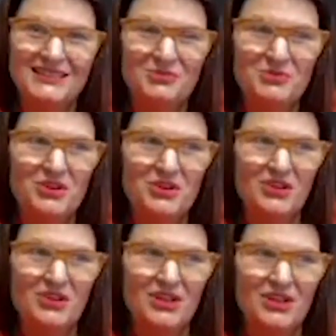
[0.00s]

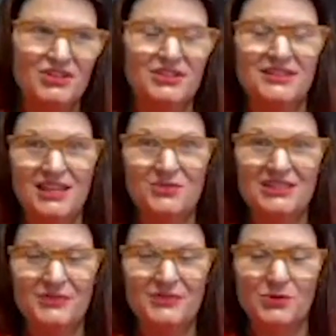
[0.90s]
communication is key, which is
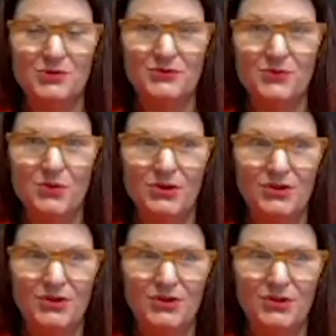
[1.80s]
difficult for,
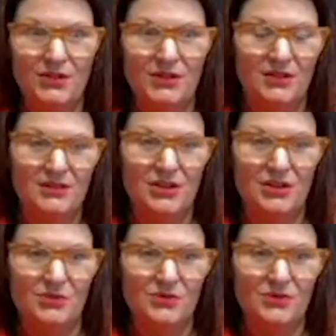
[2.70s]
you
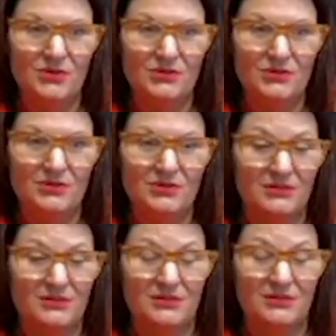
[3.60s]
know,
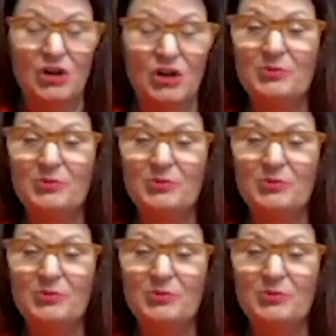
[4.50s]
all